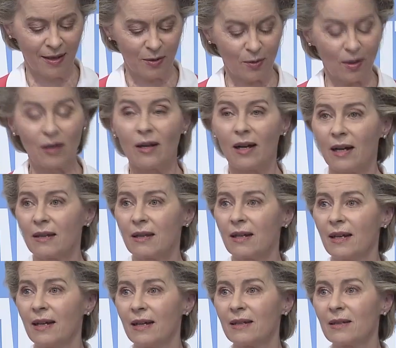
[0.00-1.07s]
to our other
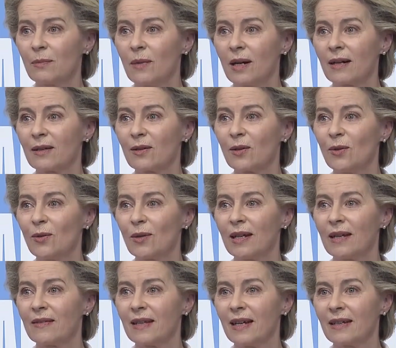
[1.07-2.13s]
landmark goal,
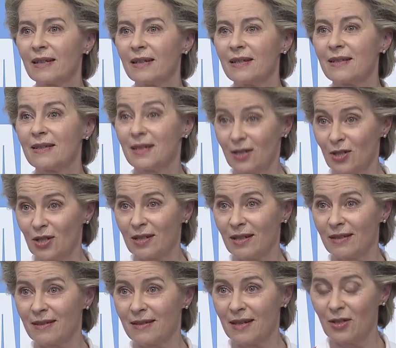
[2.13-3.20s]
and that is
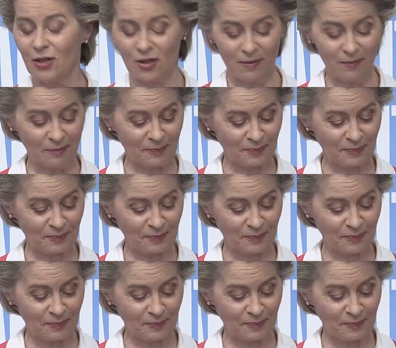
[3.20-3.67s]
digitalization.